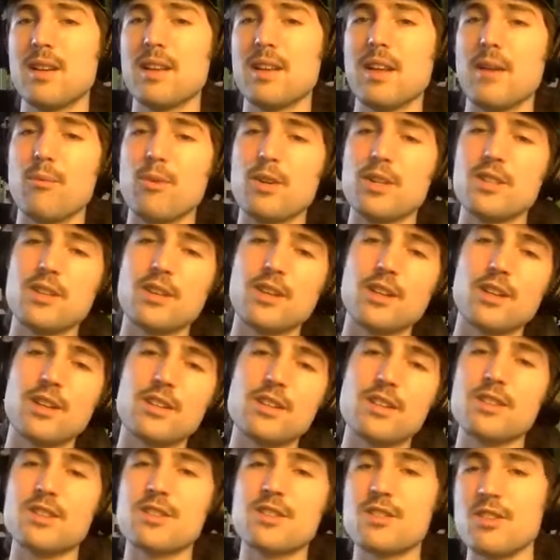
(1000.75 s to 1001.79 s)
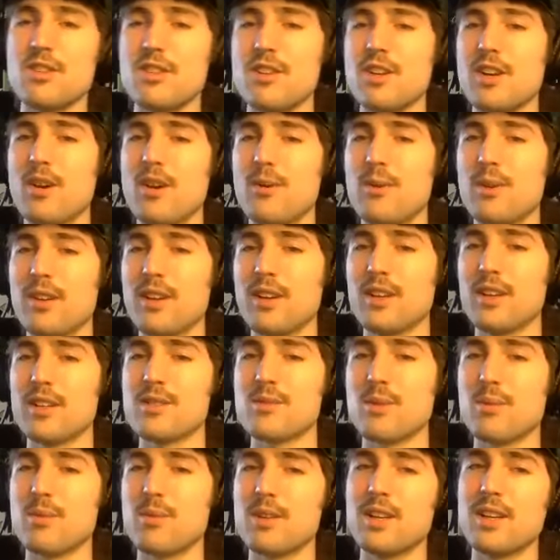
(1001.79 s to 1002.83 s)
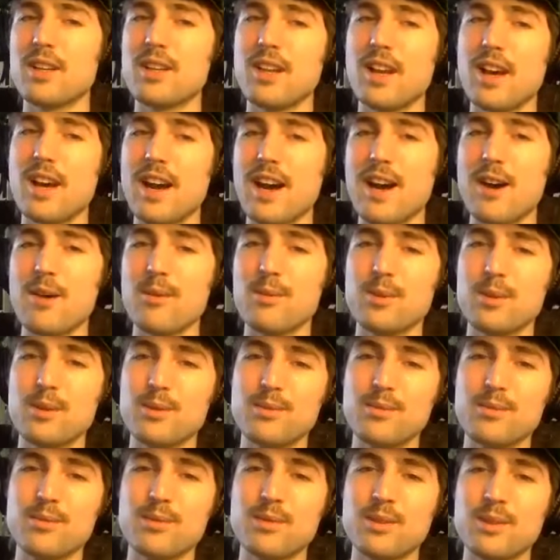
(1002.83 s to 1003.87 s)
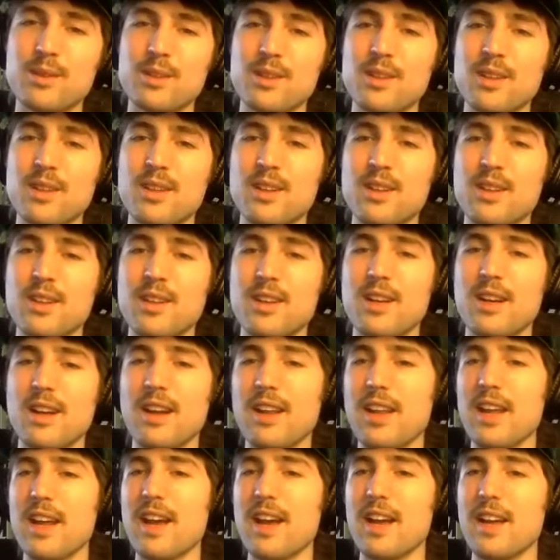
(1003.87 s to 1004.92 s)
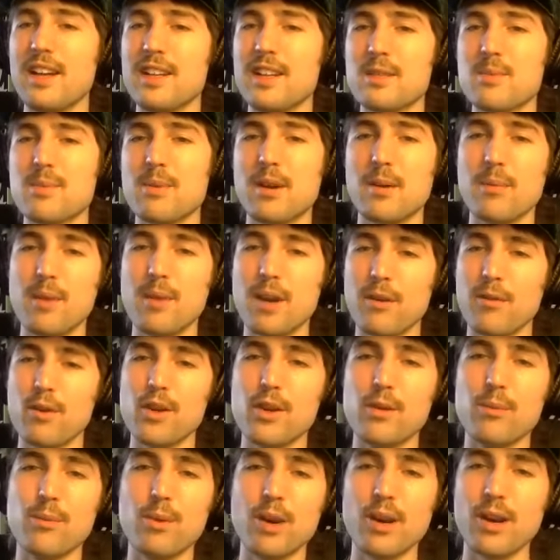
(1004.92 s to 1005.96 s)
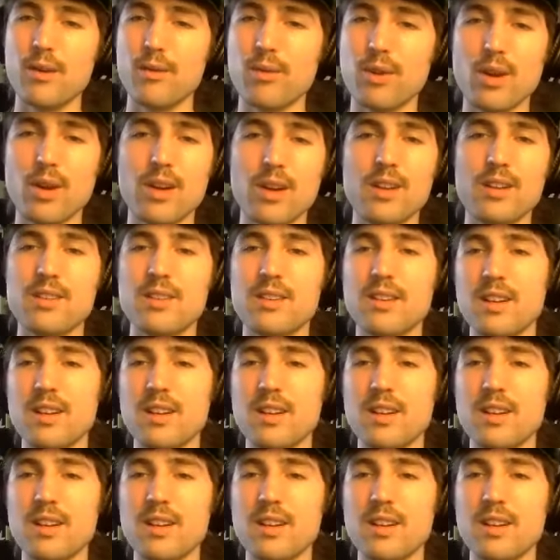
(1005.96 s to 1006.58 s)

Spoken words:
Then we took it to the studio with us when we did the album, and then it's been in my room where I write.